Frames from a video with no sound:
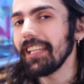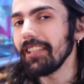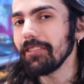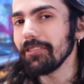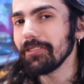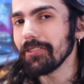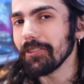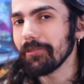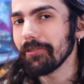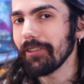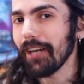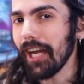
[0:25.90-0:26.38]
of
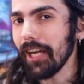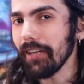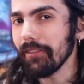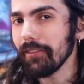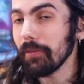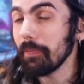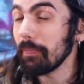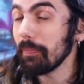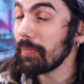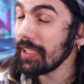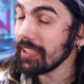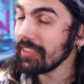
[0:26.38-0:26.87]

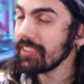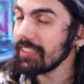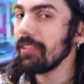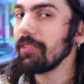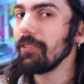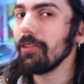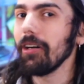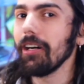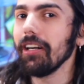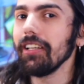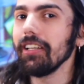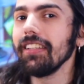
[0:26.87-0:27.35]
Survival plays a
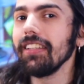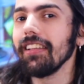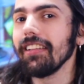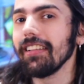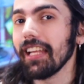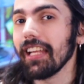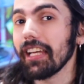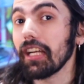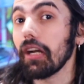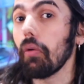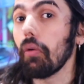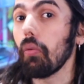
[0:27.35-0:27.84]
lot
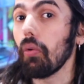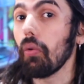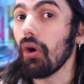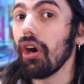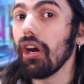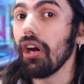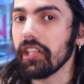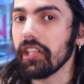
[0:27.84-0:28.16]
like a war